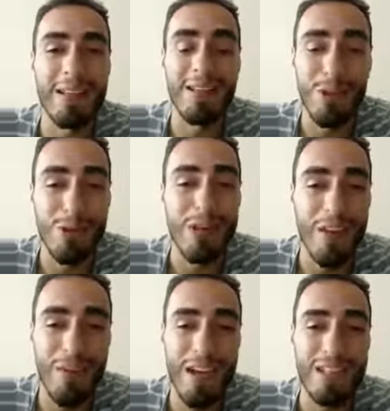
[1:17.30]
seriously
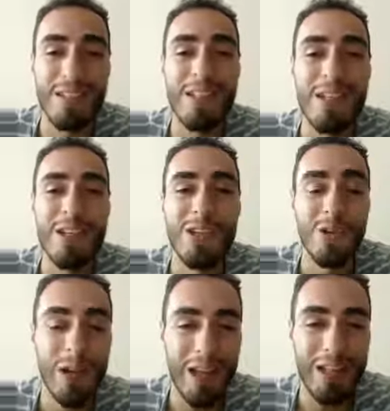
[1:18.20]
advise
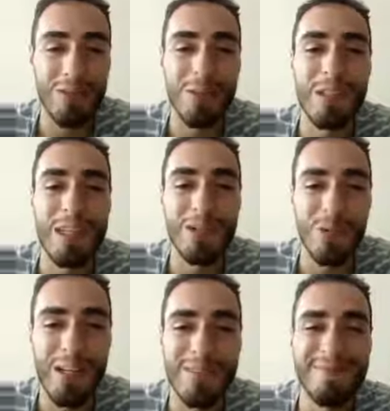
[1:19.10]
you get into it as
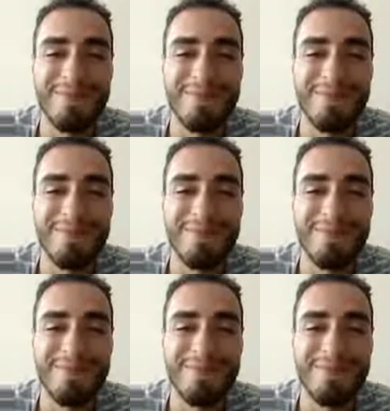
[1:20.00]
well.